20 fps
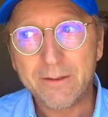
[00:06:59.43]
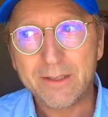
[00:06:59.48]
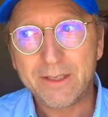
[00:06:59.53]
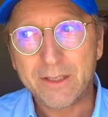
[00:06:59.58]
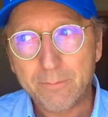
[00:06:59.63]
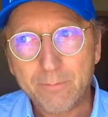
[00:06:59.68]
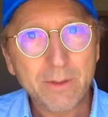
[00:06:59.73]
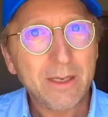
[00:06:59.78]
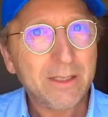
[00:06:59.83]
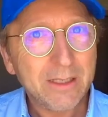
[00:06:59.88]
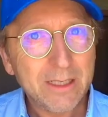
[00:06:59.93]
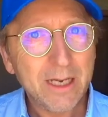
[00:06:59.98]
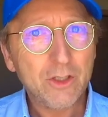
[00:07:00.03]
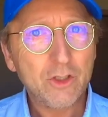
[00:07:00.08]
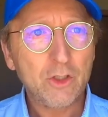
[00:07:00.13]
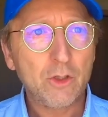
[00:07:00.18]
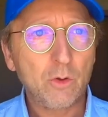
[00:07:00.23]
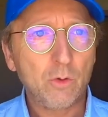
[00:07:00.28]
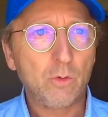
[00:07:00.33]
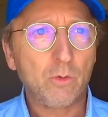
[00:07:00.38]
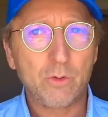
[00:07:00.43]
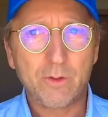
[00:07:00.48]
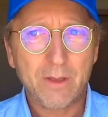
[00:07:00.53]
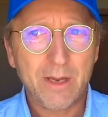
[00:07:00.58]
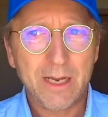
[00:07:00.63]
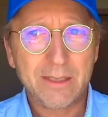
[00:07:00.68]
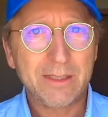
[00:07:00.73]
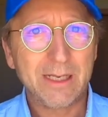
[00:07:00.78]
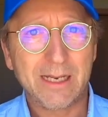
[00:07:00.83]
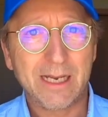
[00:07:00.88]
This means that you,
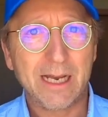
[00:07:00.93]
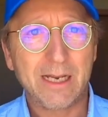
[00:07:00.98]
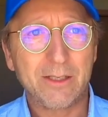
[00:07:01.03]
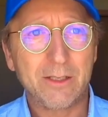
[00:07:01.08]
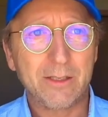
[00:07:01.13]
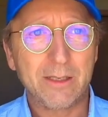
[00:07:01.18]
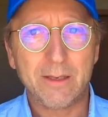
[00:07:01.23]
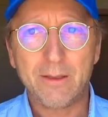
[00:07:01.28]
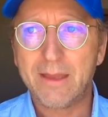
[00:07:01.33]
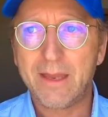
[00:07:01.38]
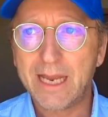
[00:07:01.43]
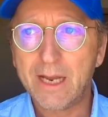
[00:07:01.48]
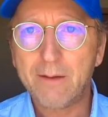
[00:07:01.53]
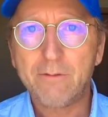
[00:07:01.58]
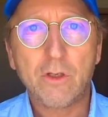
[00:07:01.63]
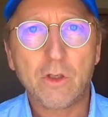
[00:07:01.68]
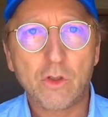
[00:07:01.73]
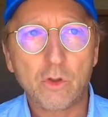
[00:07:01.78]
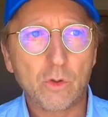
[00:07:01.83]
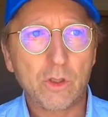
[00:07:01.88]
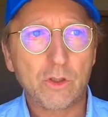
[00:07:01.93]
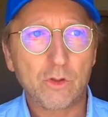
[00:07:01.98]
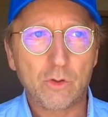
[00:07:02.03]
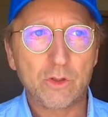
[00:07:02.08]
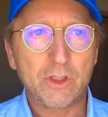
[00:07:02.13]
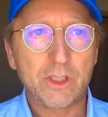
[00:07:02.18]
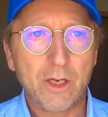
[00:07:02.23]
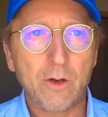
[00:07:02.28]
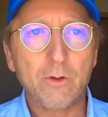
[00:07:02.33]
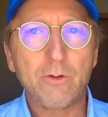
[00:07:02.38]
as a guest, have to do it
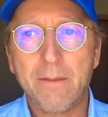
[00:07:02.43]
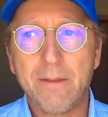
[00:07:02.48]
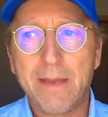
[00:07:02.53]
yourself.